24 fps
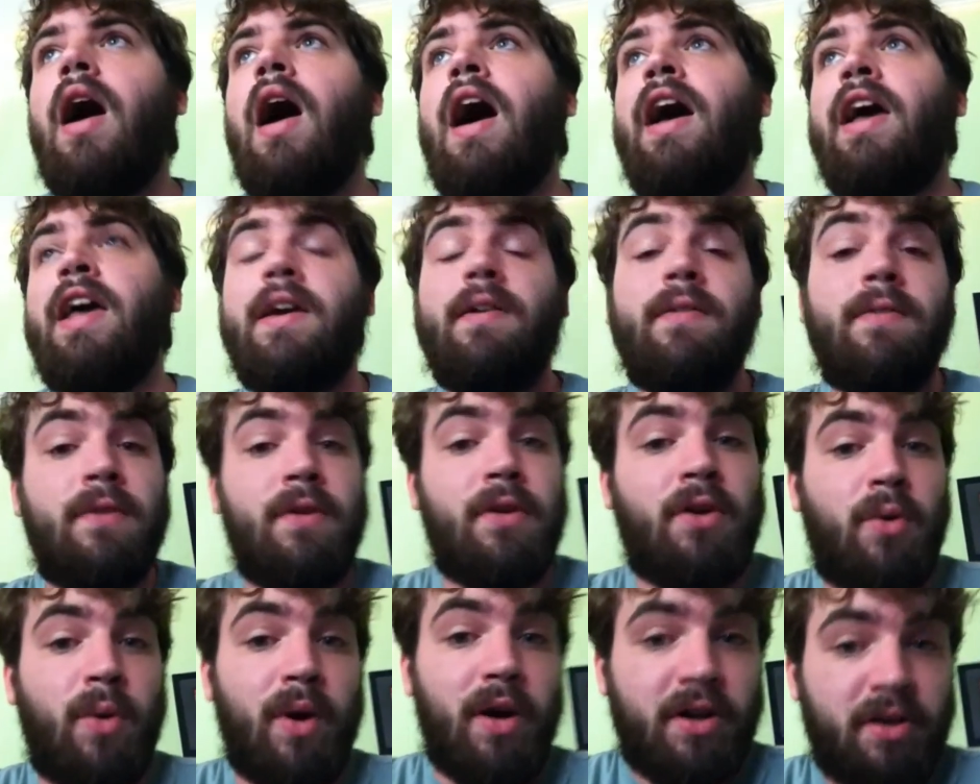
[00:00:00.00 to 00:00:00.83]
I give
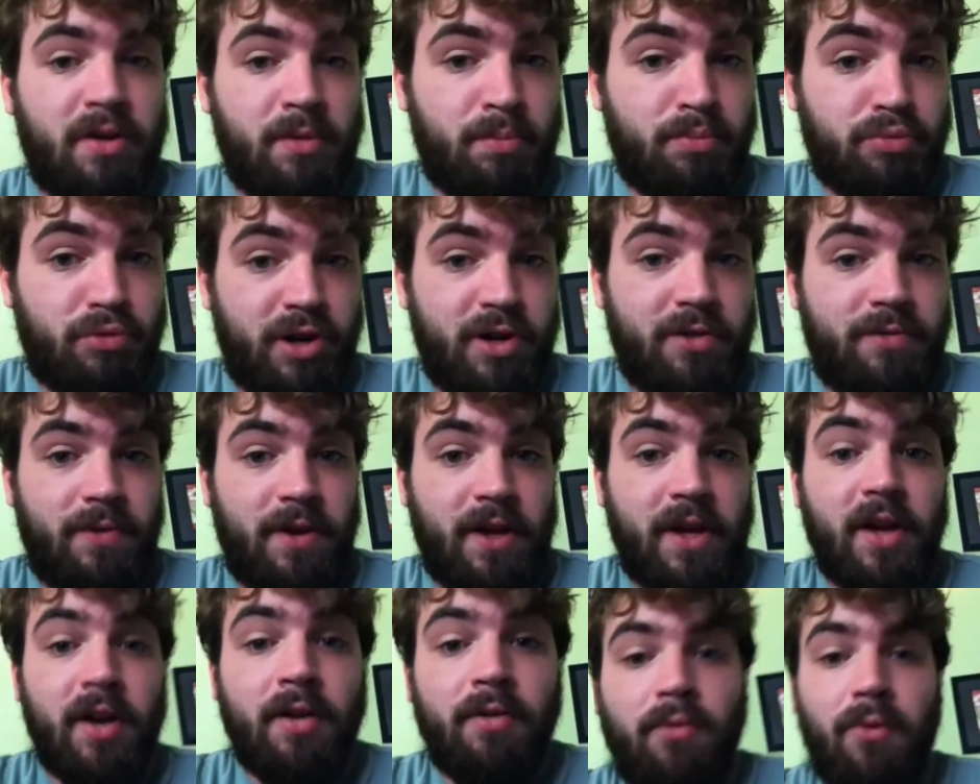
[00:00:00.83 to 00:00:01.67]
a quick
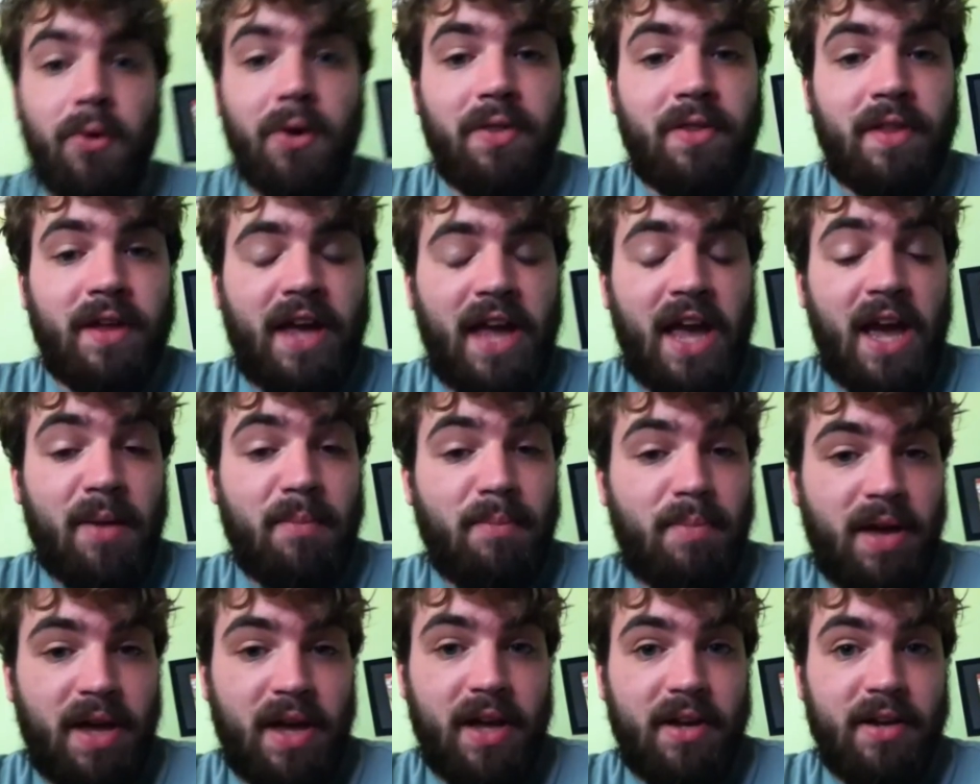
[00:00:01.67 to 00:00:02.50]
briefing of what the
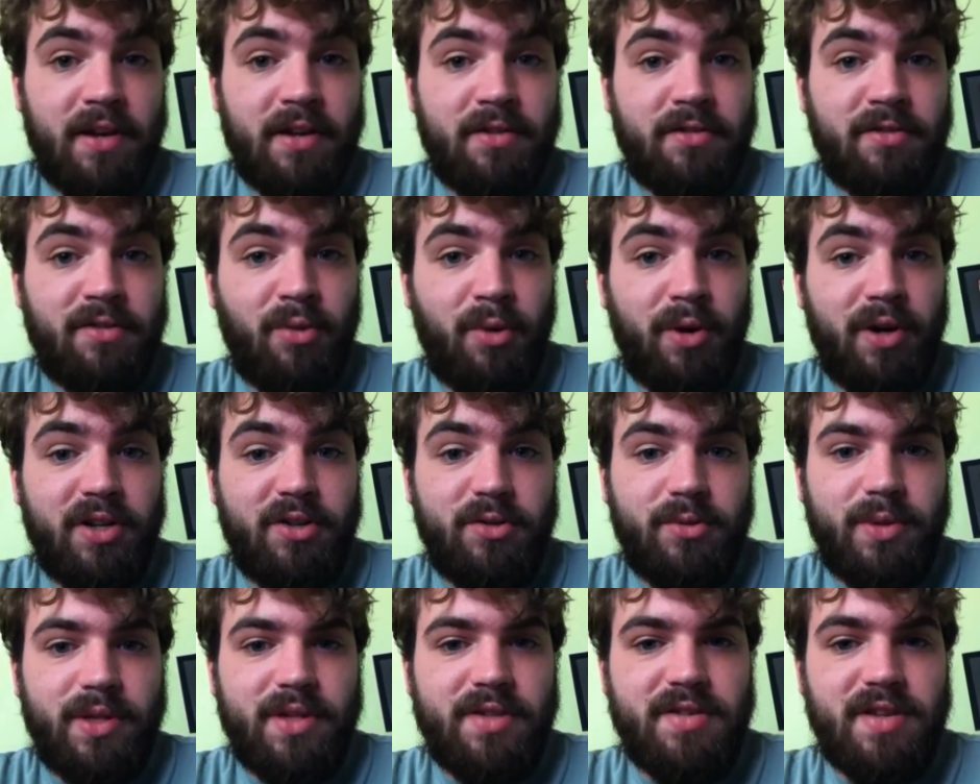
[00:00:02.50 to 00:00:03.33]
campaign is going
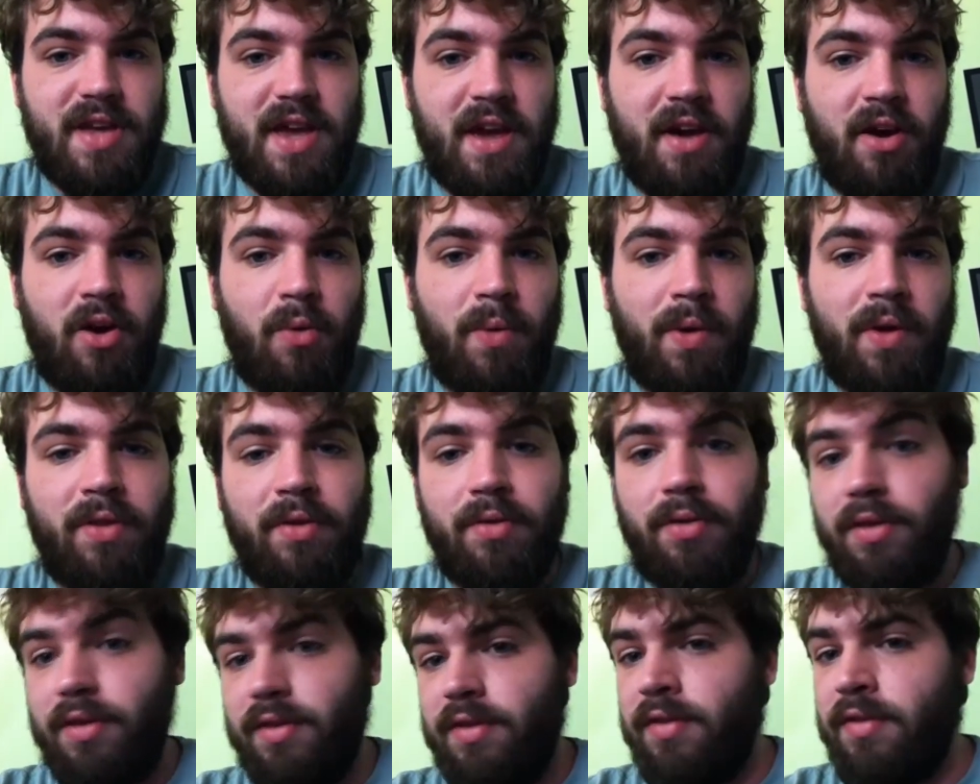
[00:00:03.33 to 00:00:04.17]
to entail,
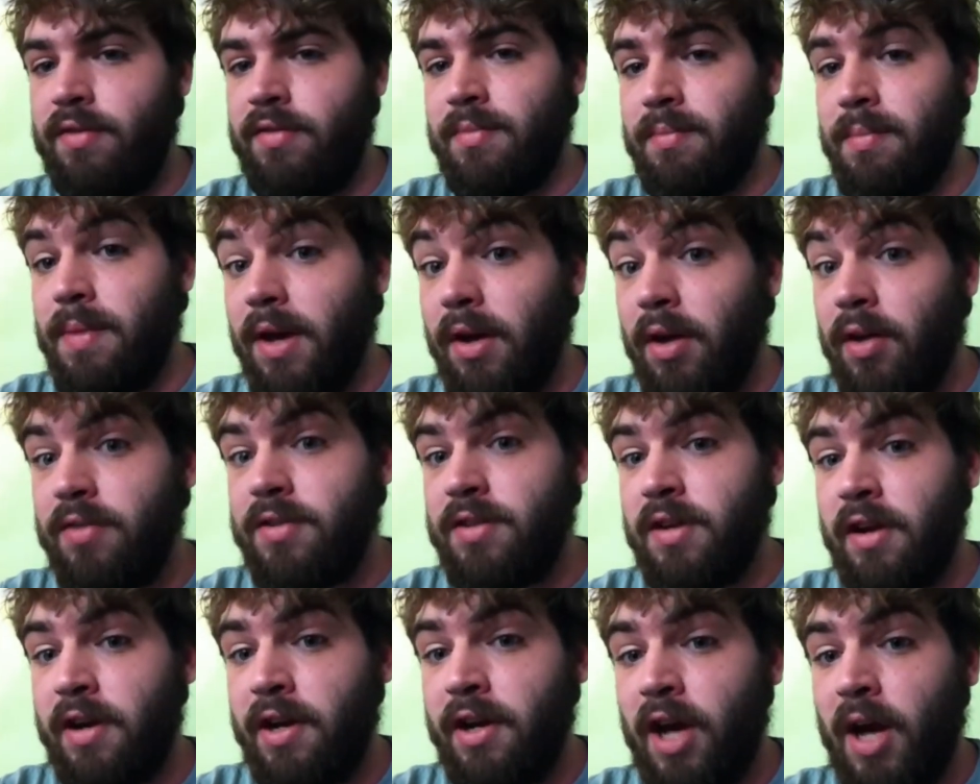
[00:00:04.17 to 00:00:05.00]
whether this is a
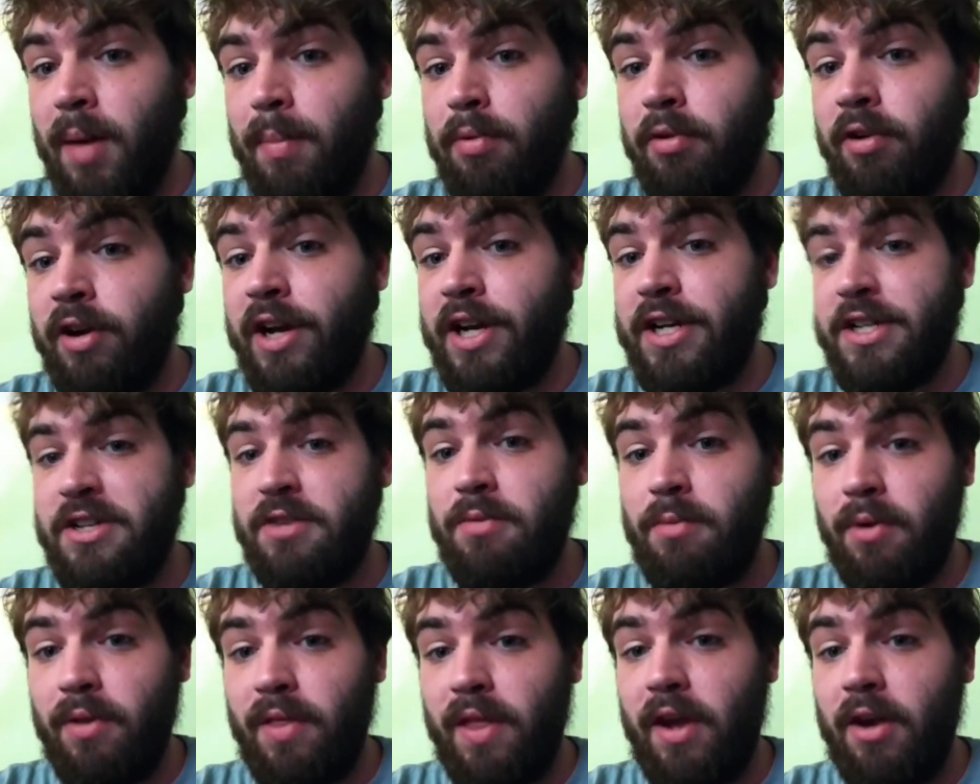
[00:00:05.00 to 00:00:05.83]
military
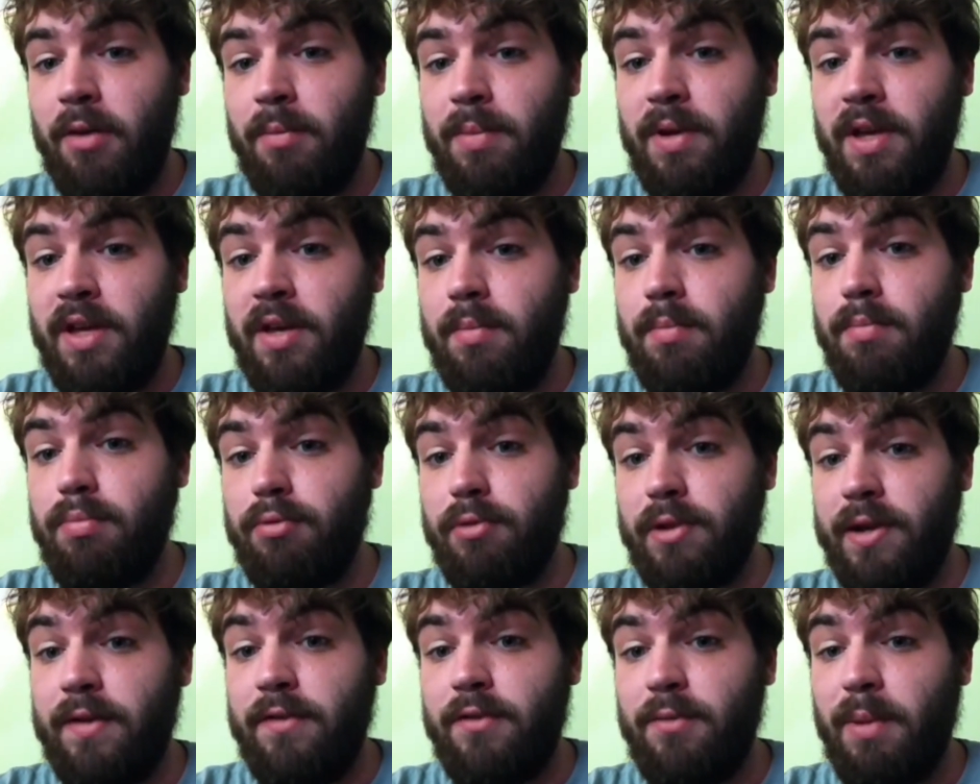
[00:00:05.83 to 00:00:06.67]
operation where they are being
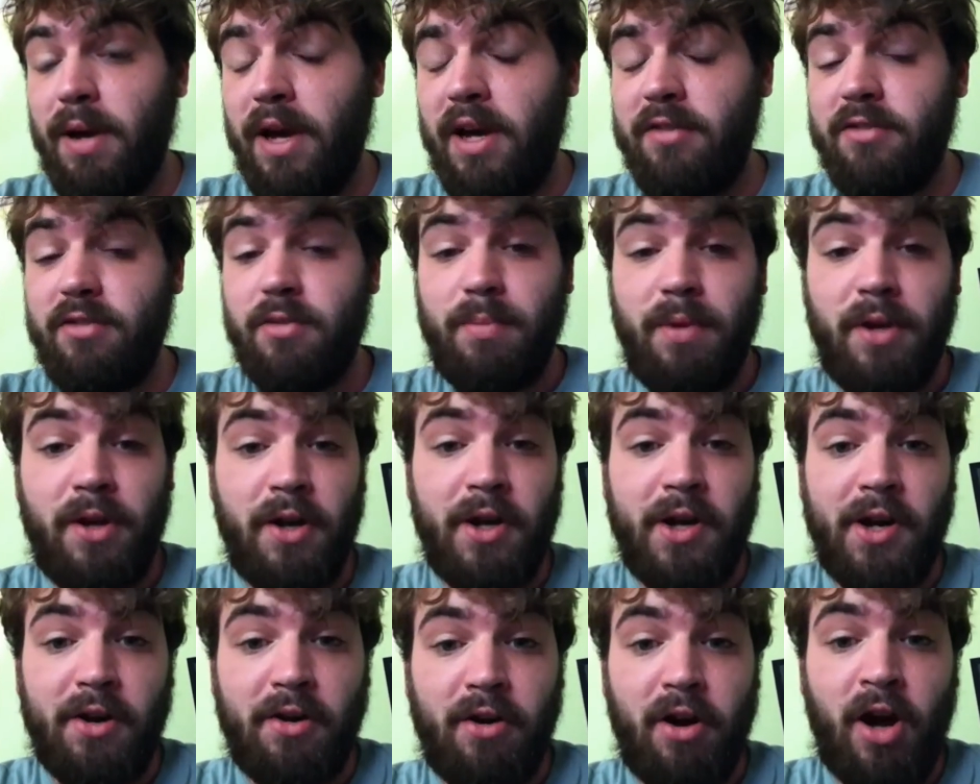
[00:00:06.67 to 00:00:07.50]
briefed by a
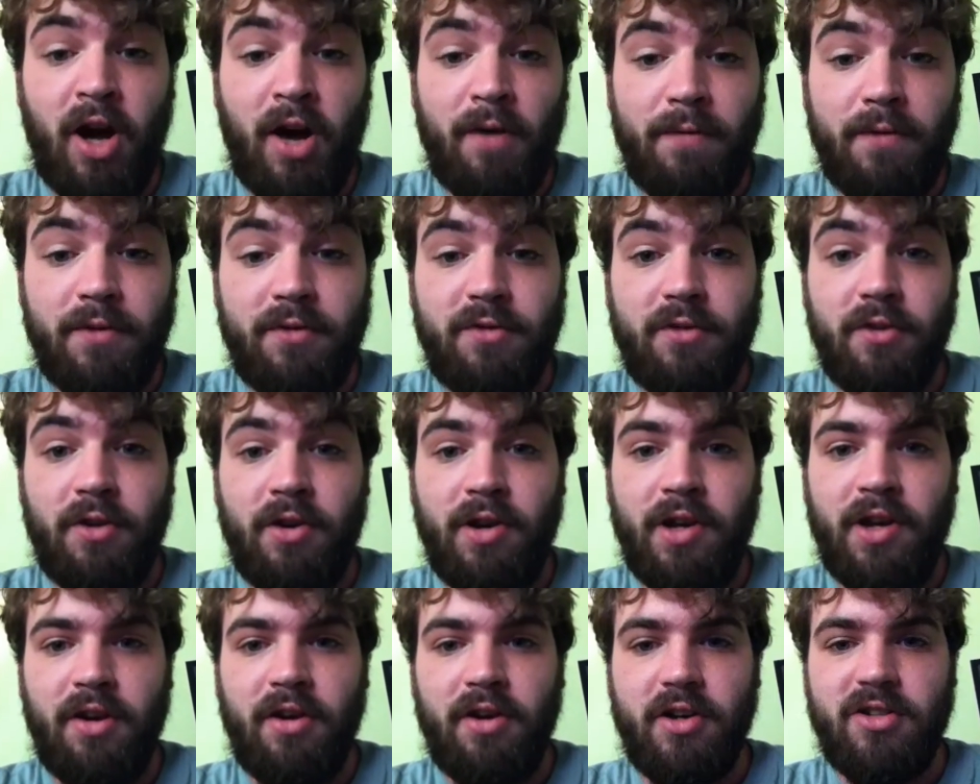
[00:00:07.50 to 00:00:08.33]
superior
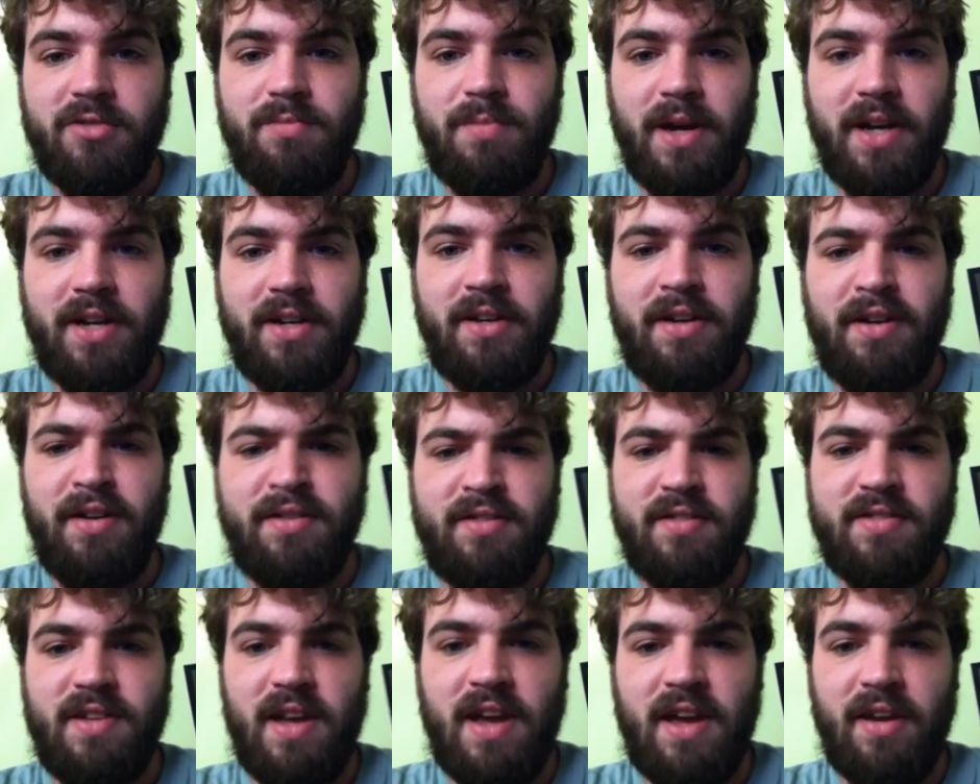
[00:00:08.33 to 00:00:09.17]
officer and are expected to
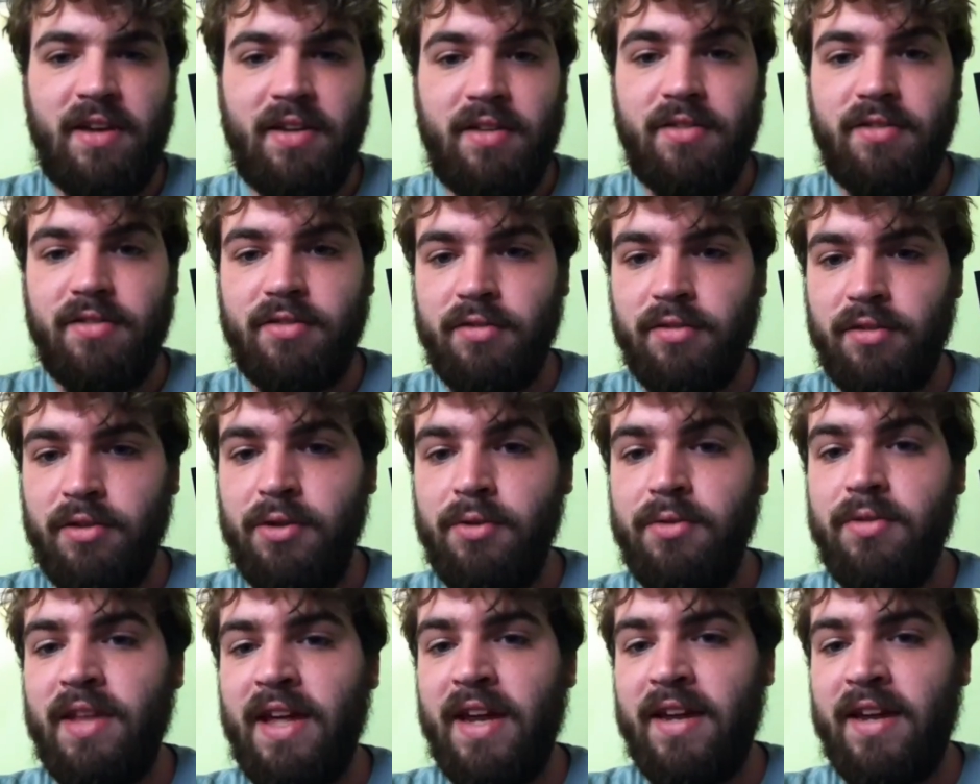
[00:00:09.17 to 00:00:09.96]
stand and salute.